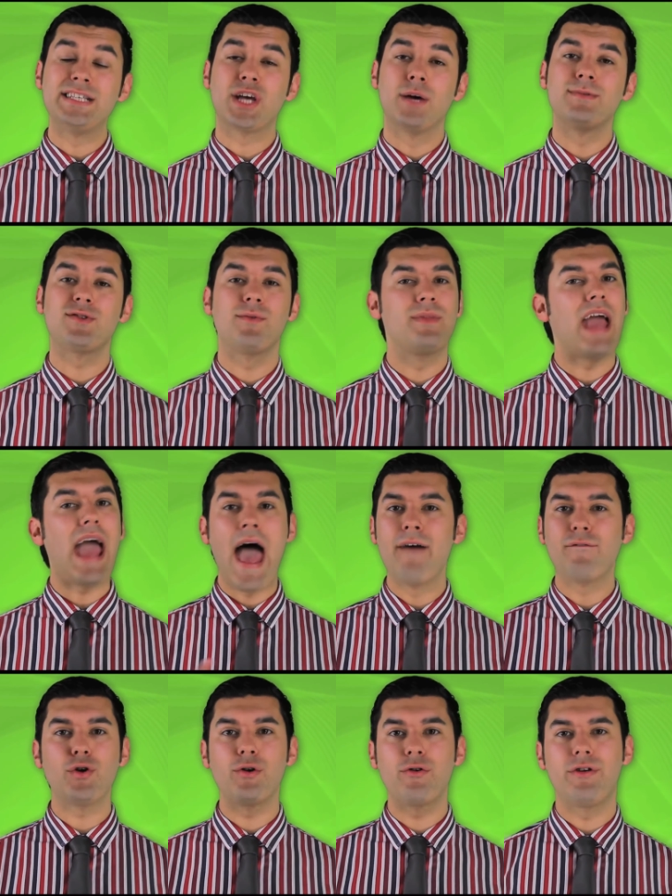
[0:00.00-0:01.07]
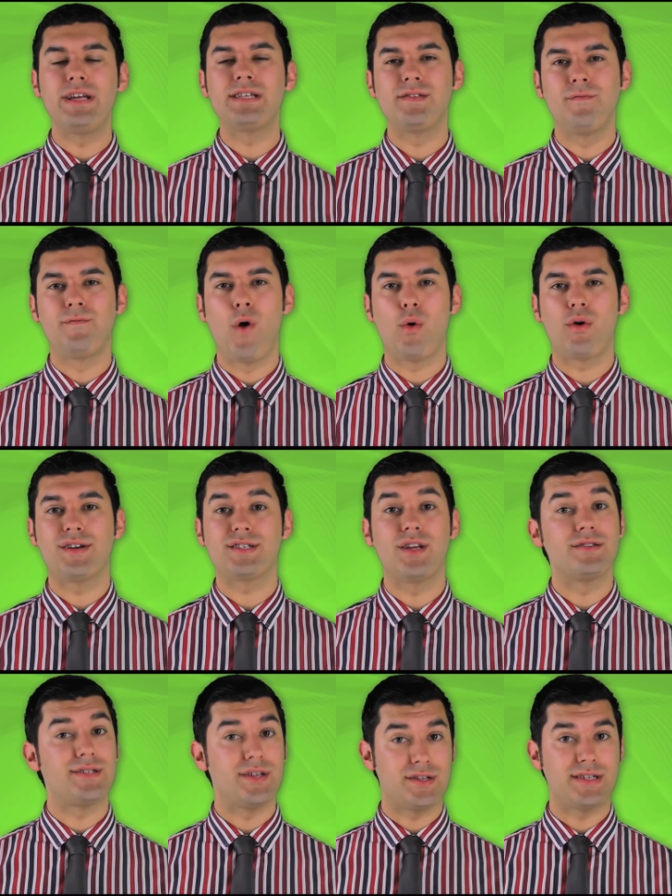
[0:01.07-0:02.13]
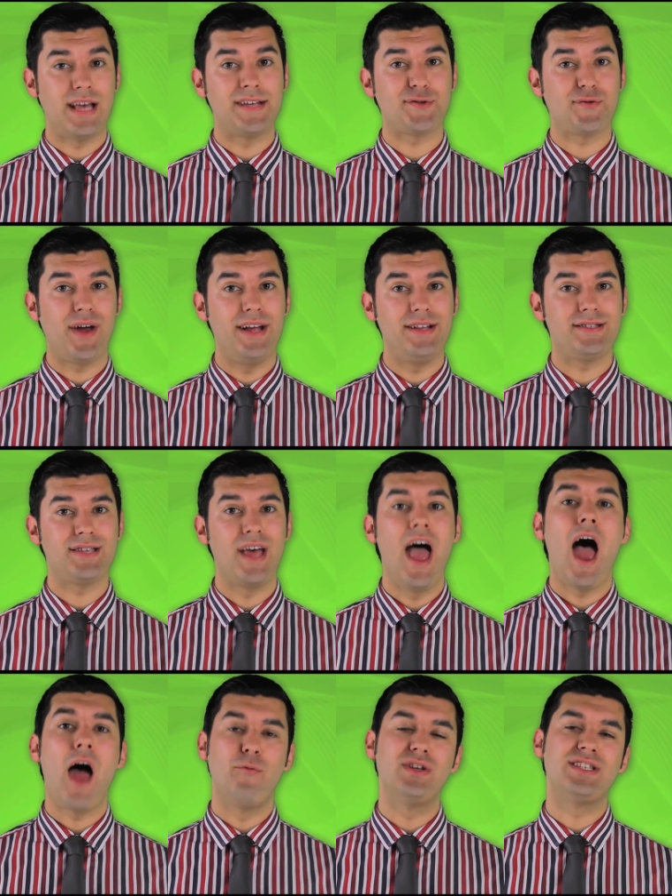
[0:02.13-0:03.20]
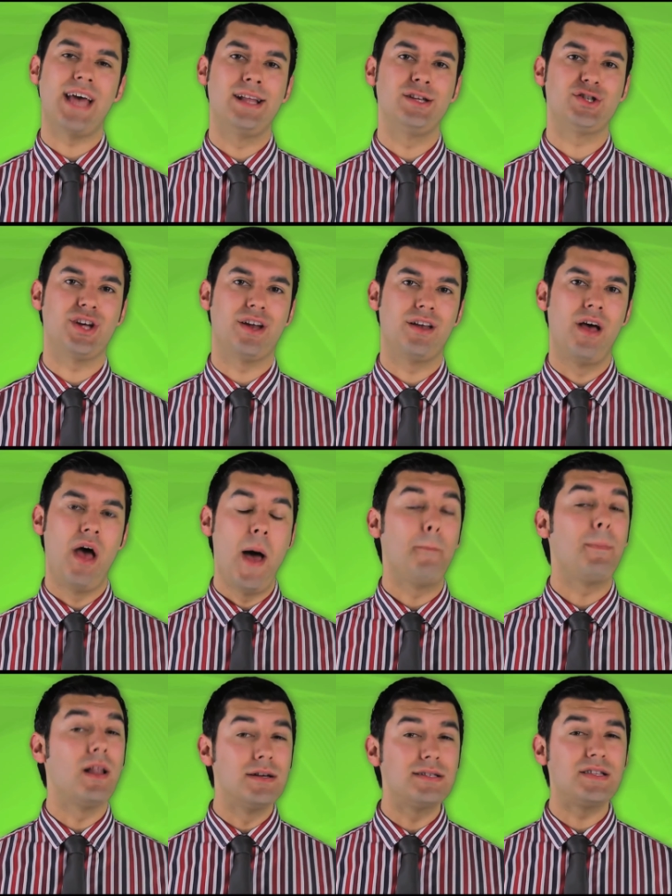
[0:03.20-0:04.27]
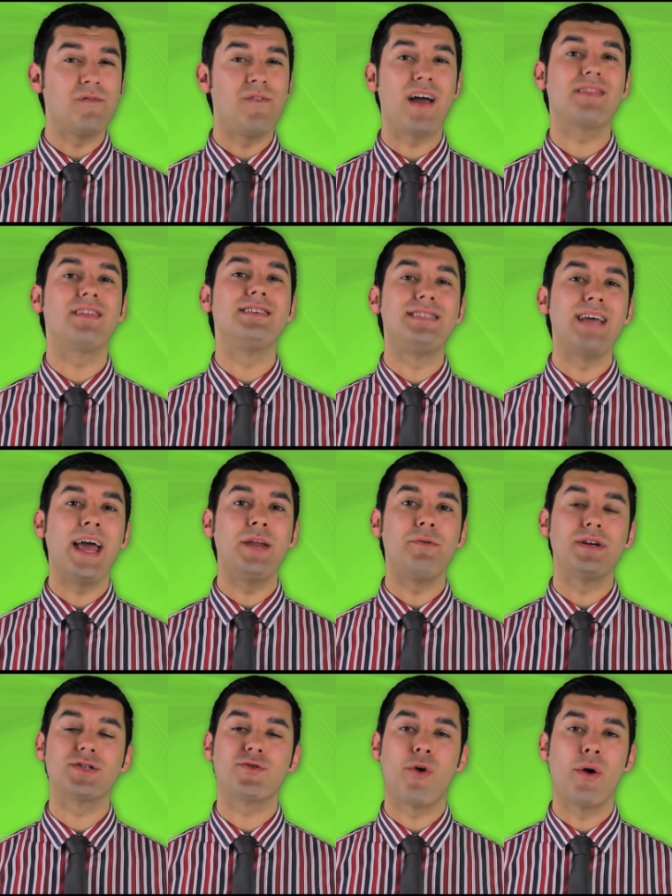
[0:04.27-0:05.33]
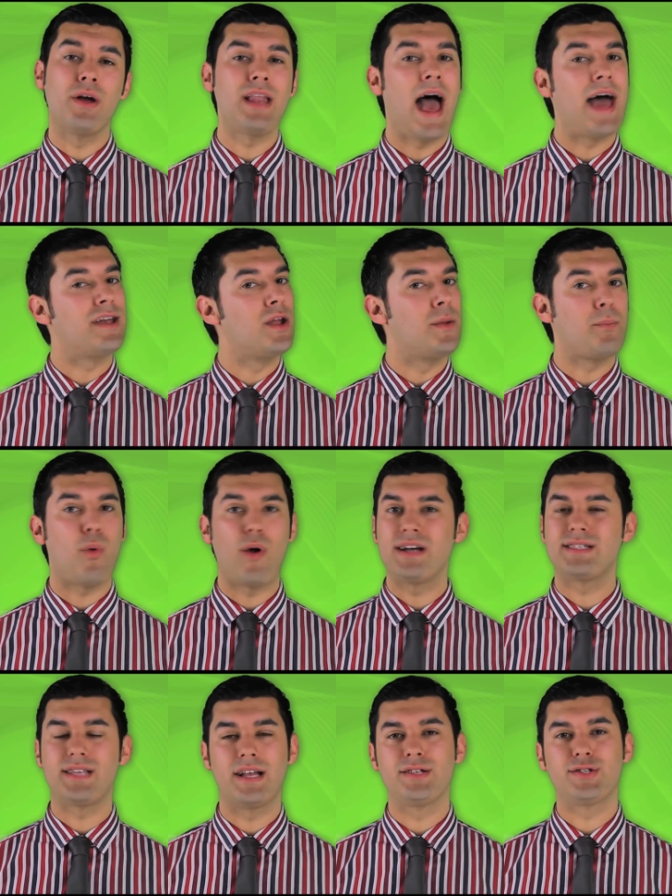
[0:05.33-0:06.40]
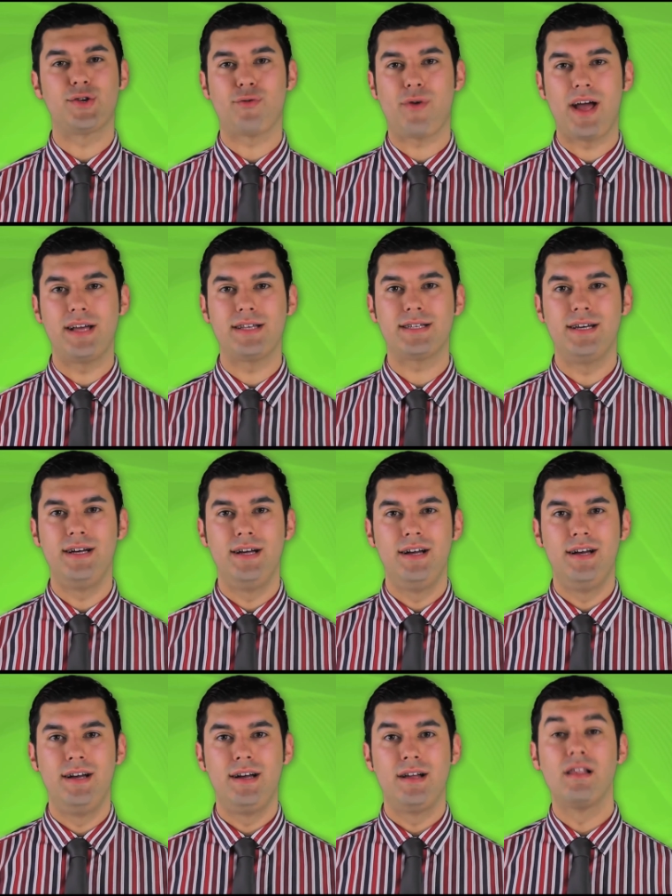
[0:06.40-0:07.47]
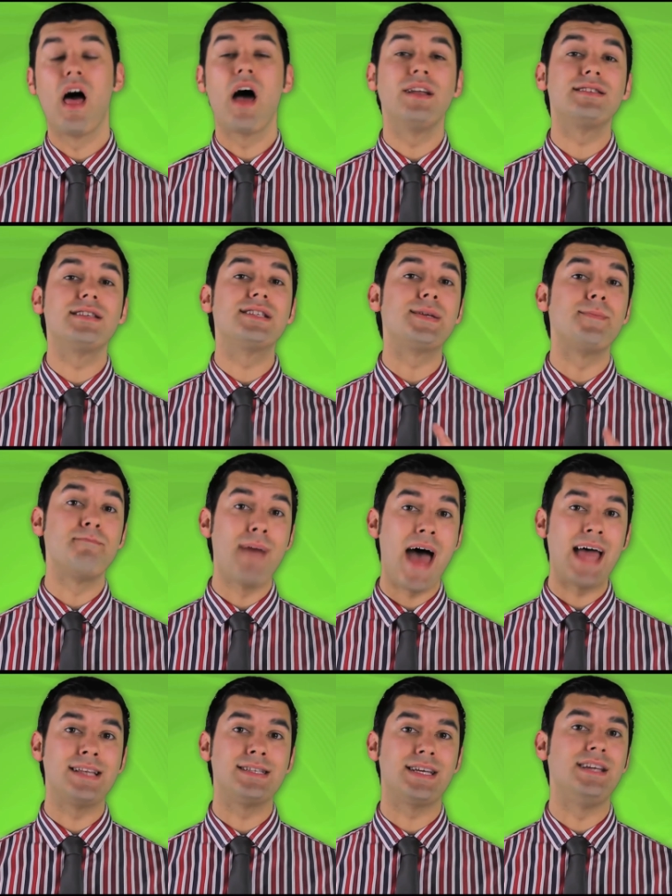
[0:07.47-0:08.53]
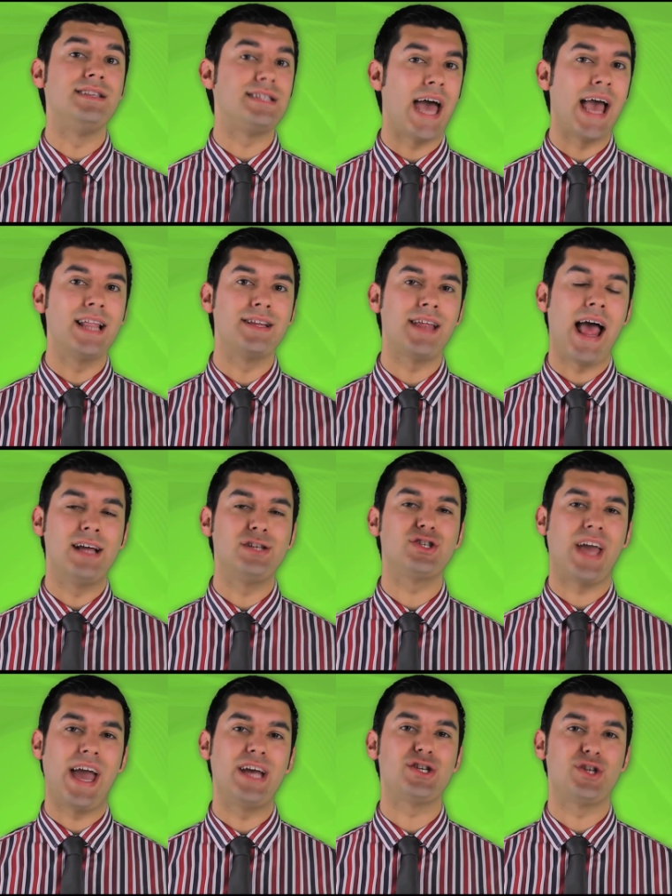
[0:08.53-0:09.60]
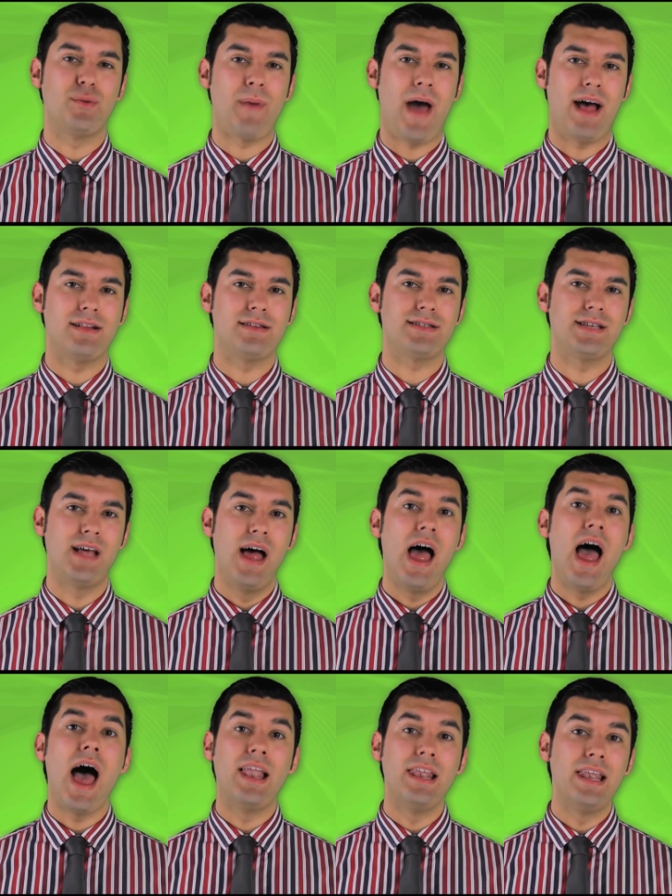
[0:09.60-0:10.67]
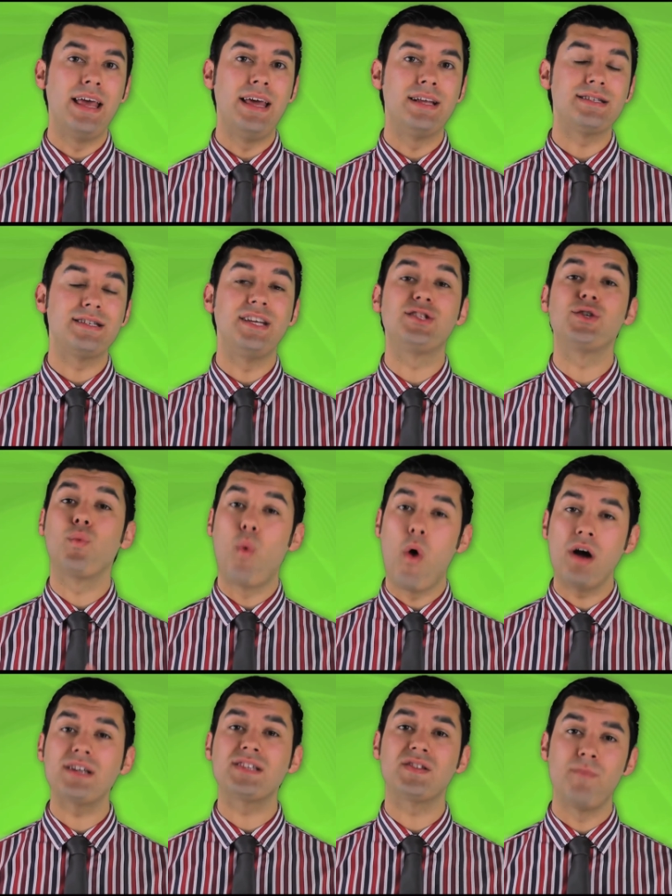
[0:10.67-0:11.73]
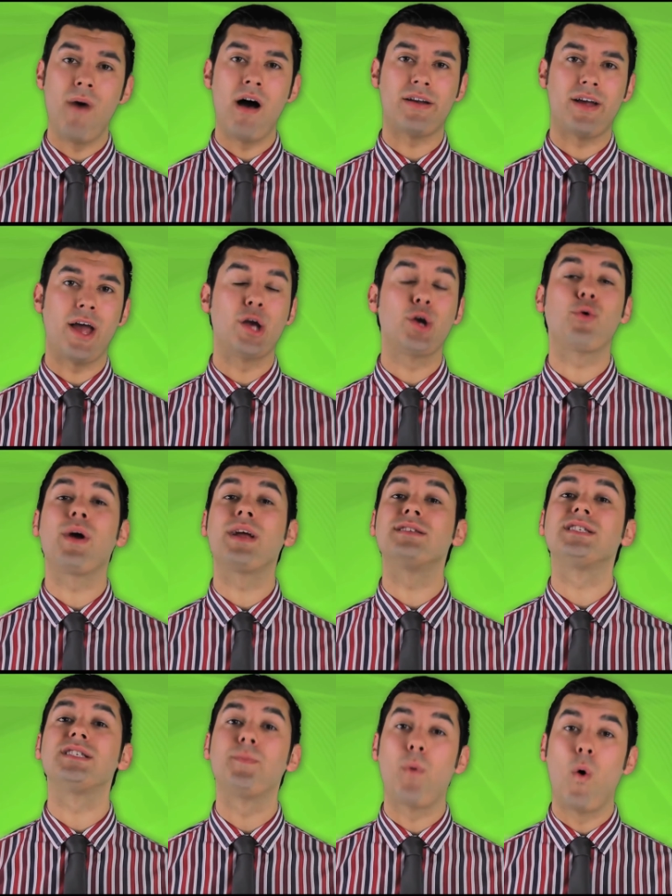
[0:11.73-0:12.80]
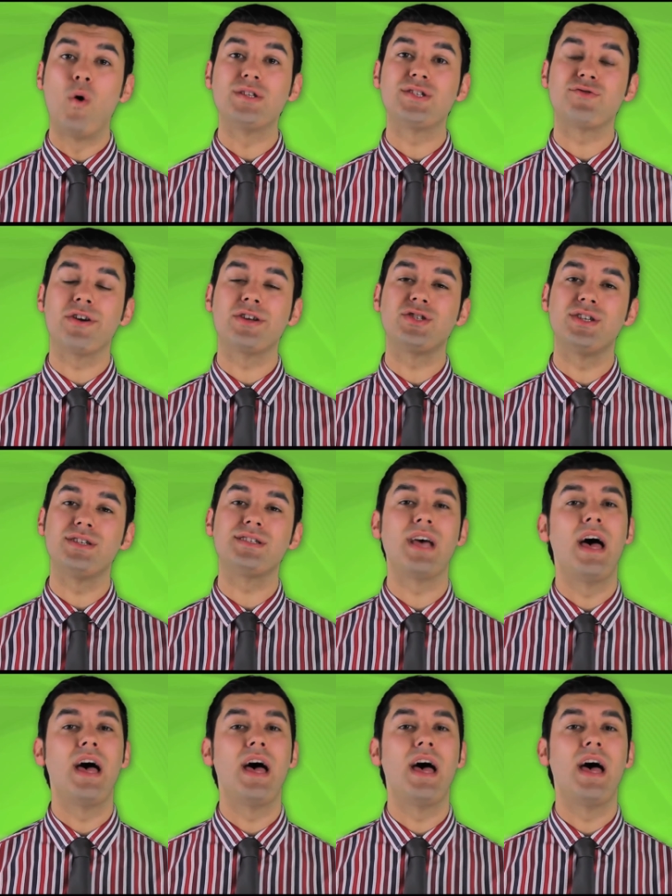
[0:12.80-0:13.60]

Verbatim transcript: comes from the ever-increasing focus on success rates and retention, plus the fact that data is growing at an unprecedented rate. Learners are demanding tailored educational paths, and leaders need to work smarter in creating support structures